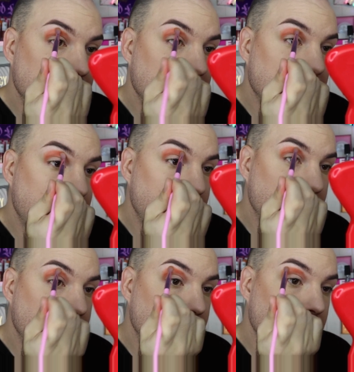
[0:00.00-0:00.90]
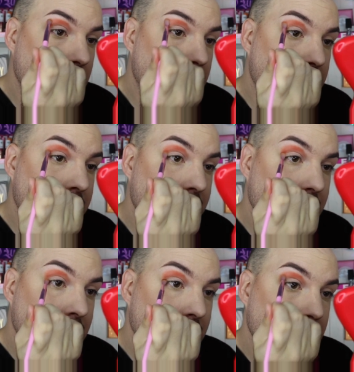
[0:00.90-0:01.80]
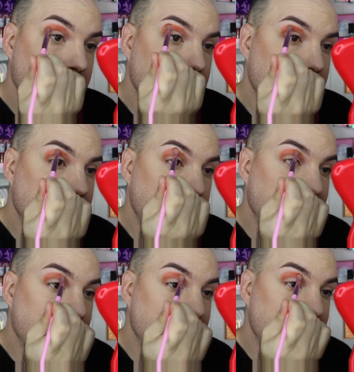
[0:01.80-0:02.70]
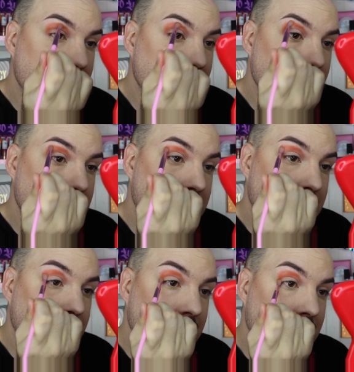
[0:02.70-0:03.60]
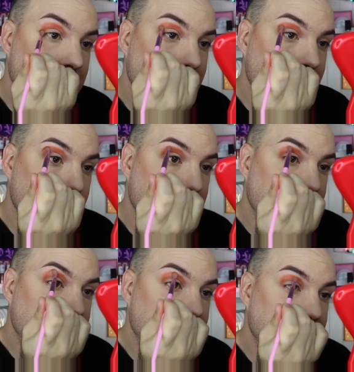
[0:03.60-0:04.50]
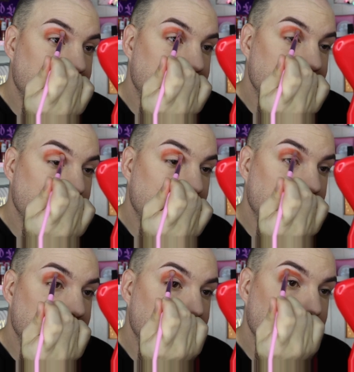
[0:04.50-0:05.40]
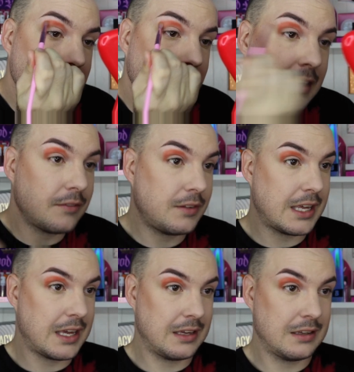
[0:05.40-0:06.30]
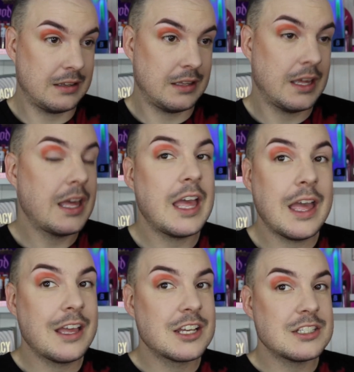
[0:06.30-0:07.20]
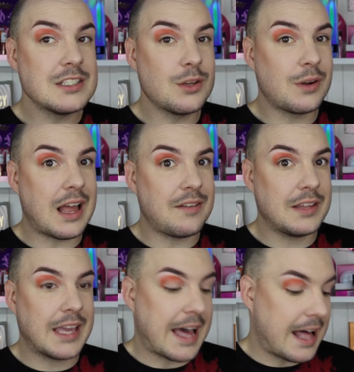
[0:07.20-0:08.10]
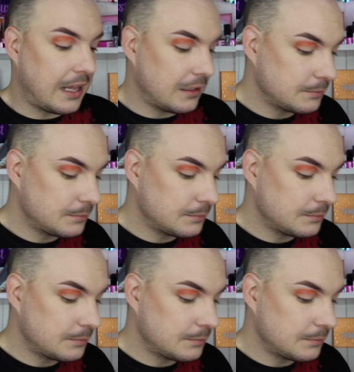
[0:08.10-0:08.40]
like, I'm not gonna lie. It's pigmented and it's buttery and it's applying lovely. She's doing lovely, gal.